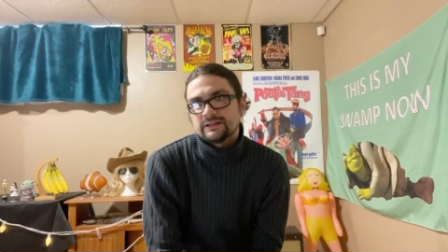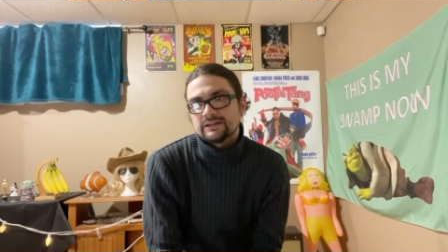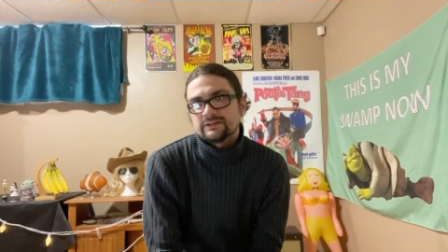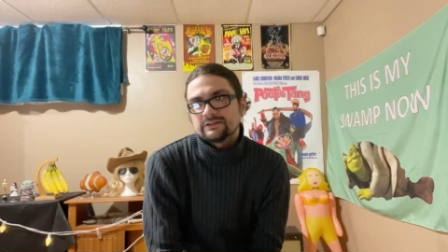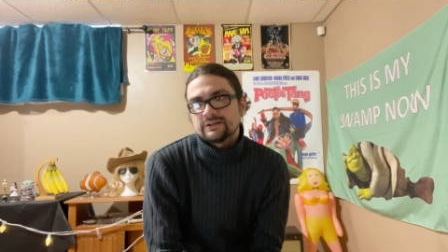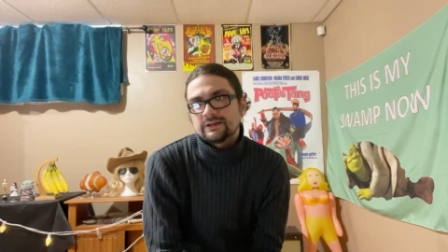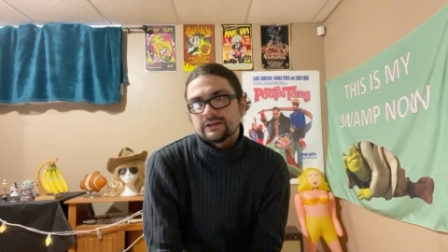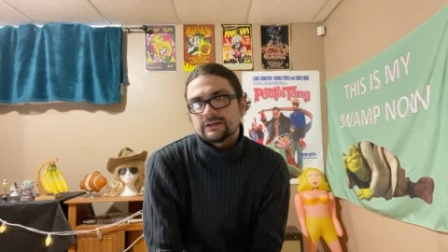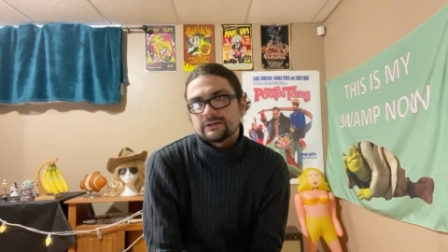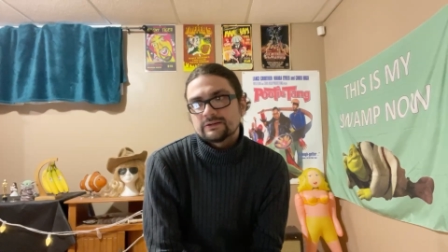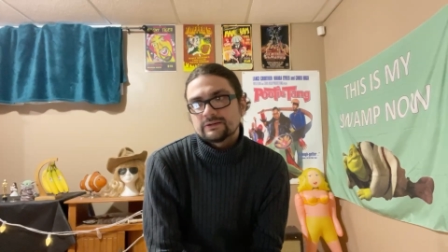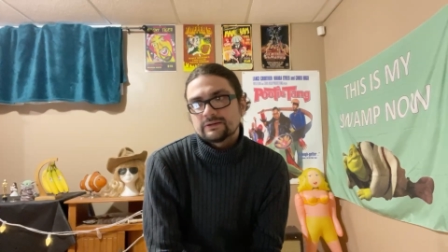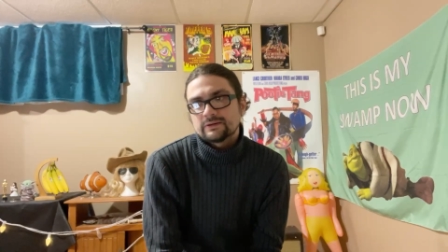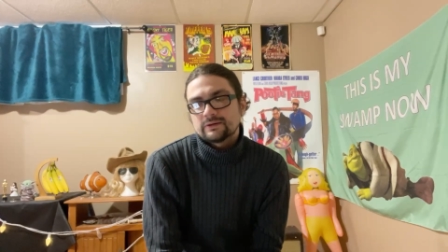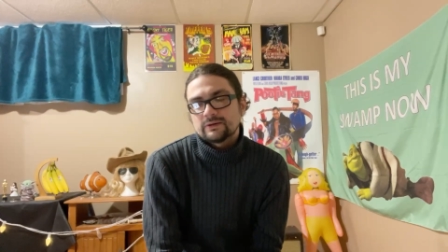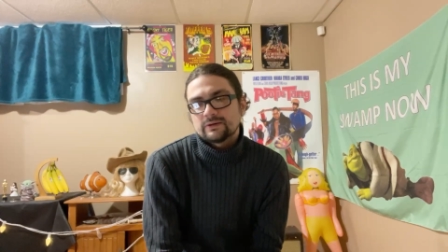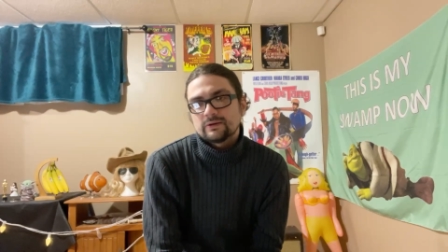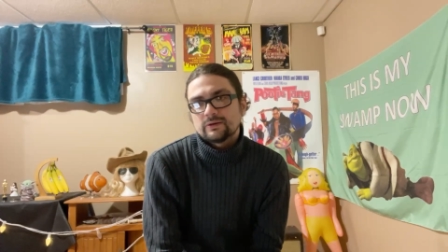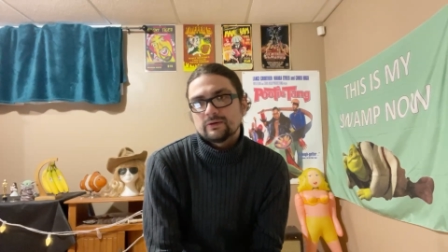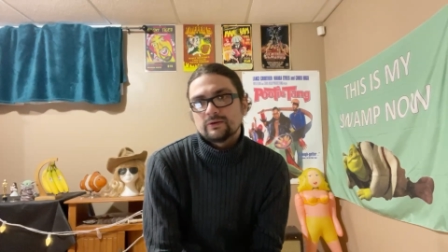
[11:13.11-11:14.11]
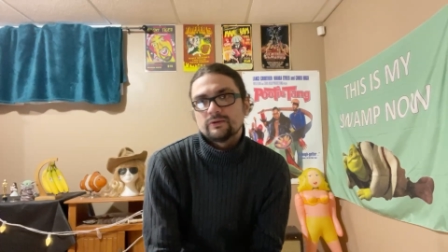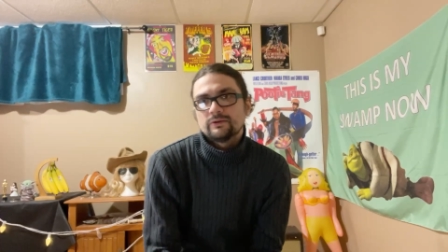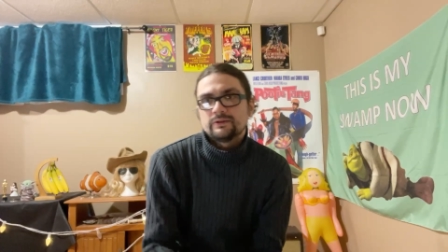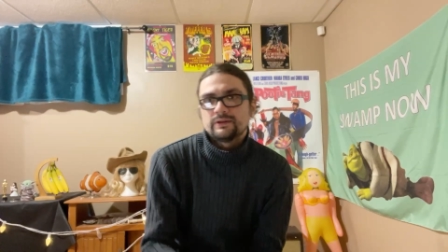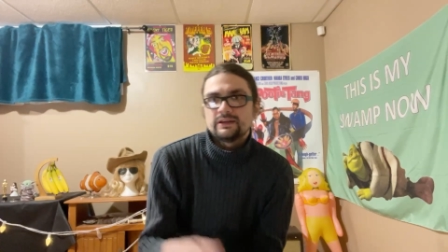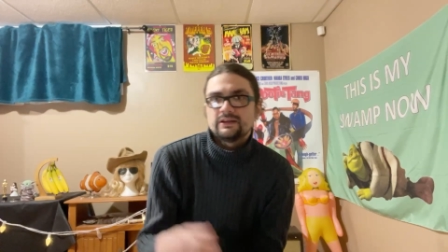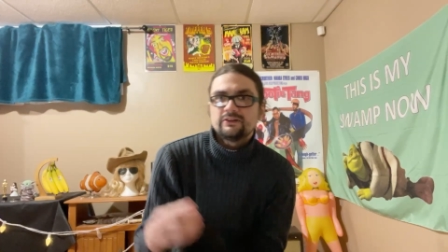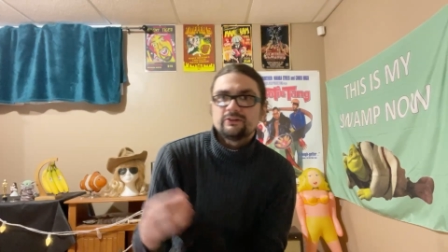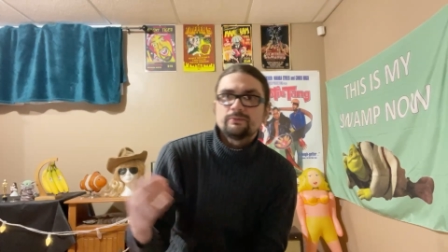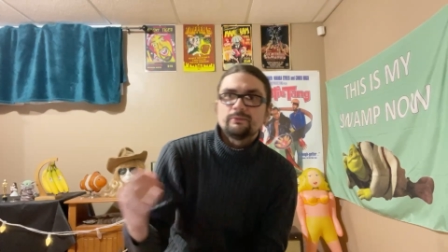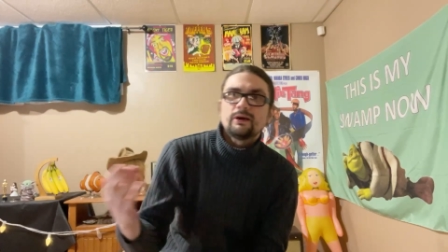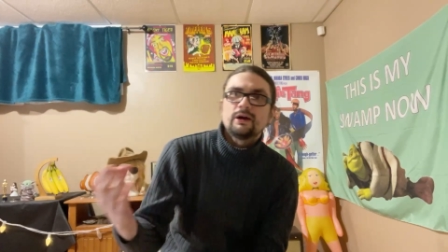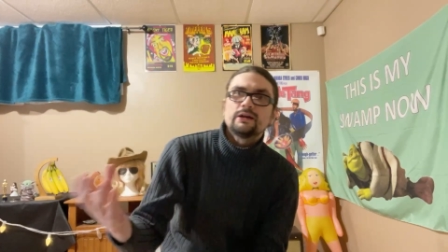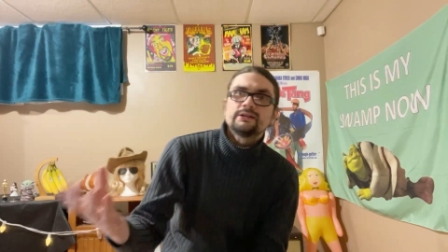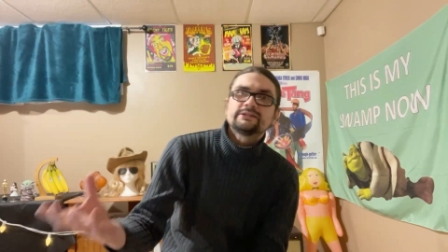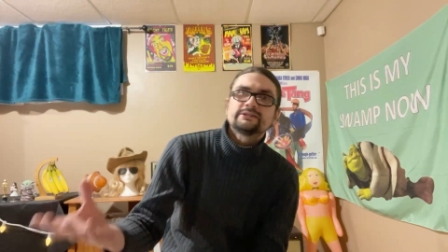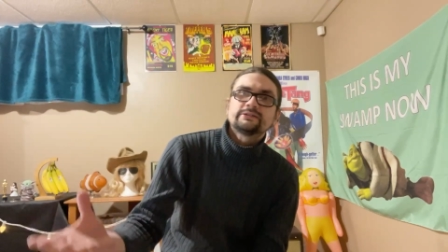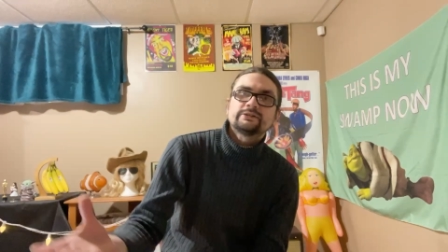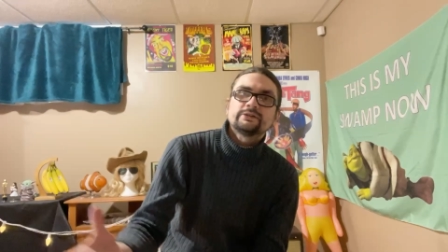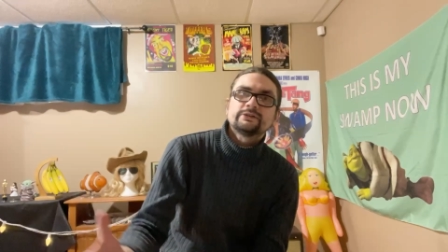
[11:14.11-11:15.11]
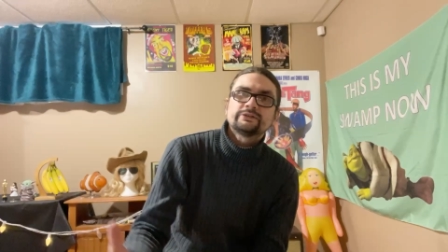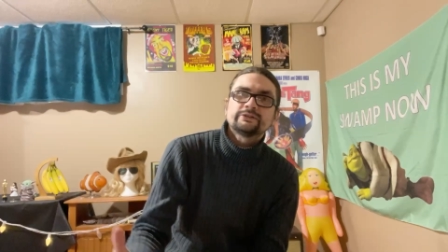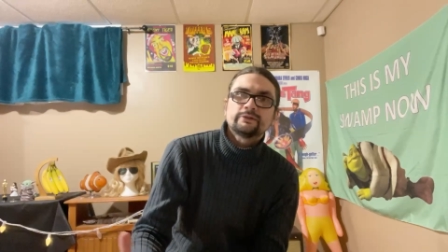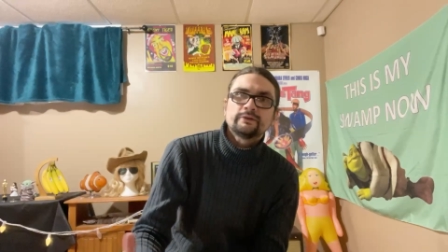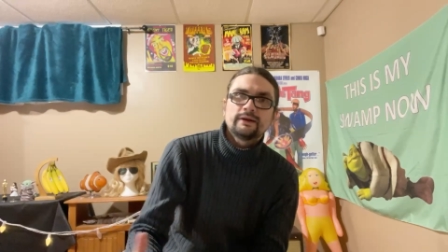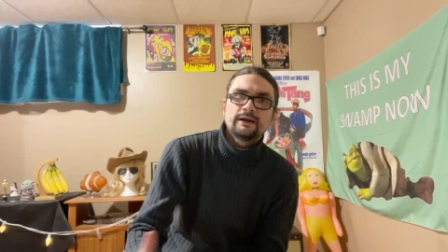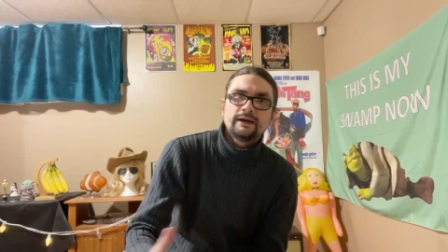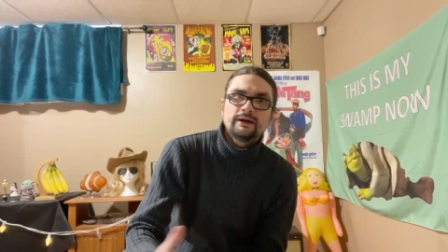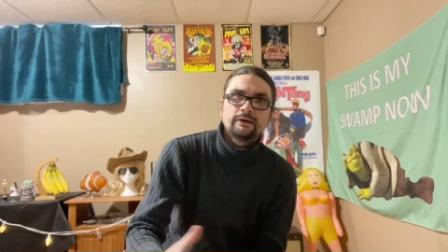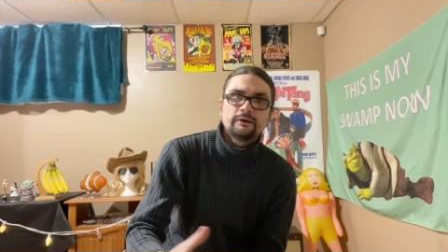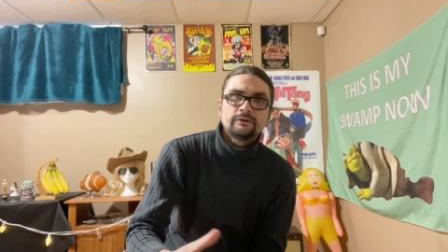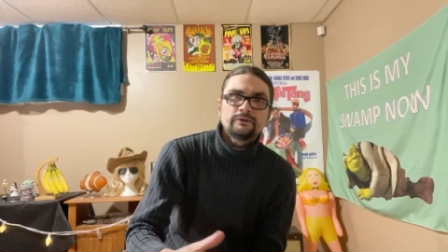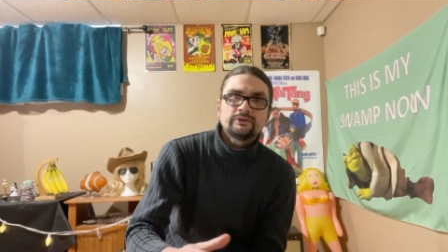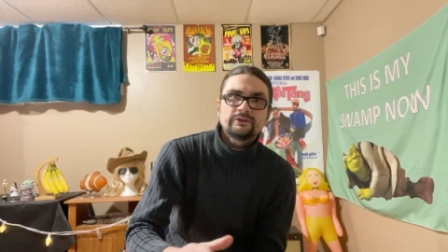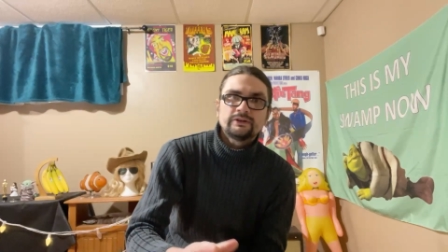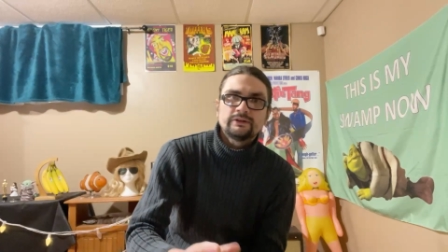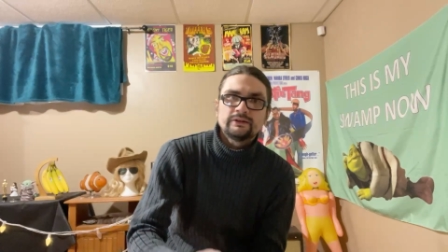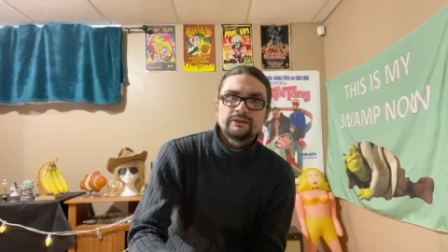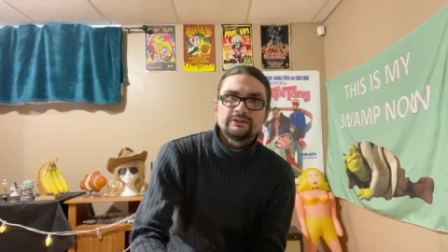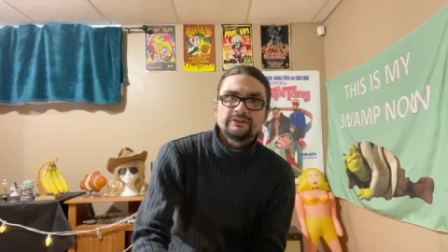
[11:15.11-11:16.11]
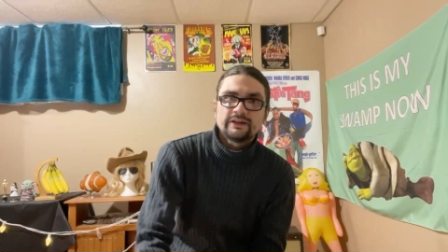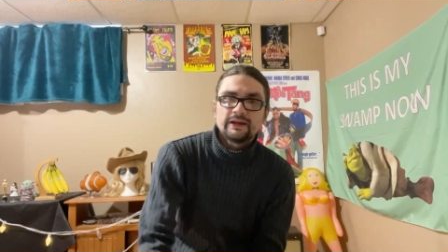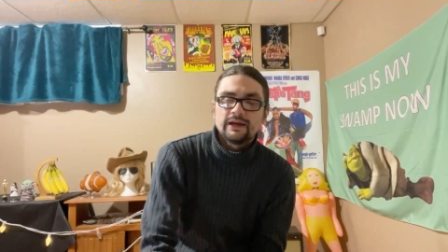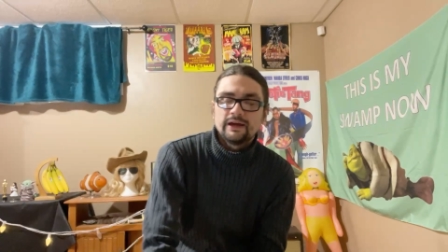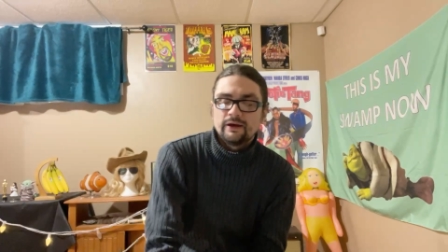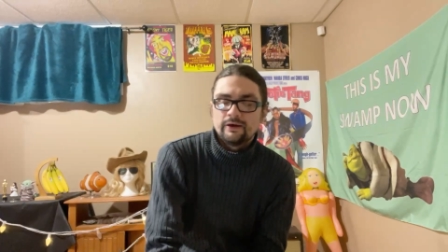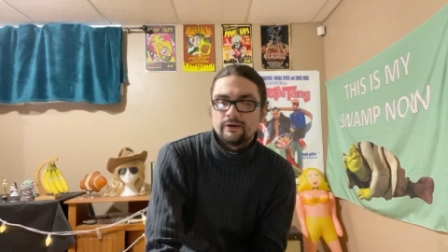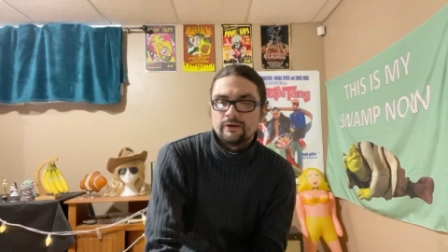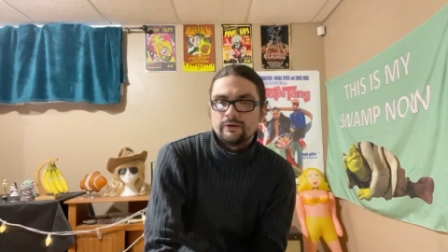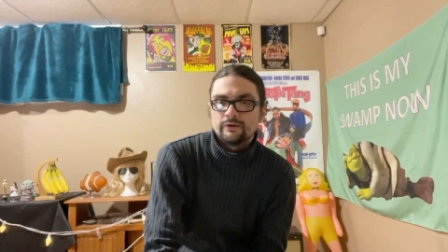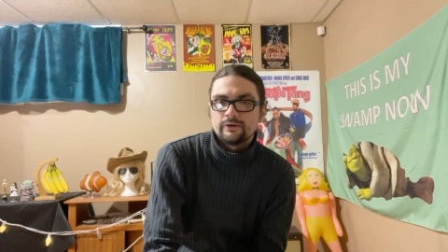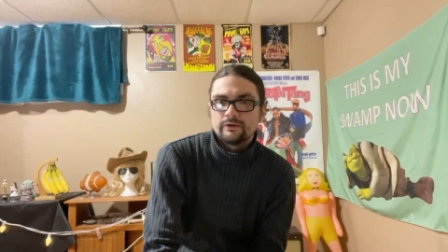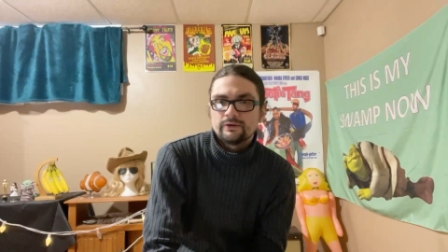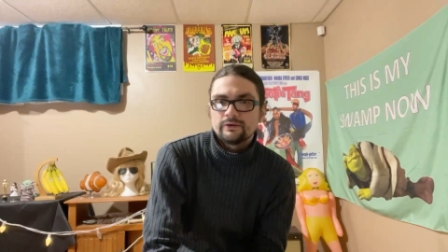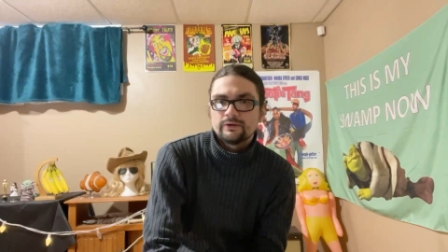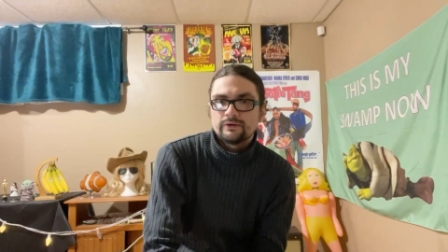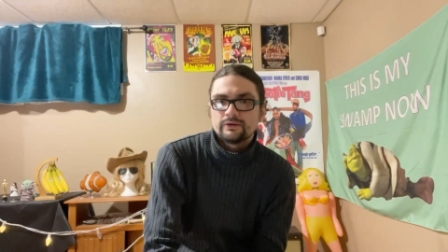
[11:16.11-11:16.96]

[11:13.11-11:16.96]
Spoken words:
It's like, these monsters are out in the town.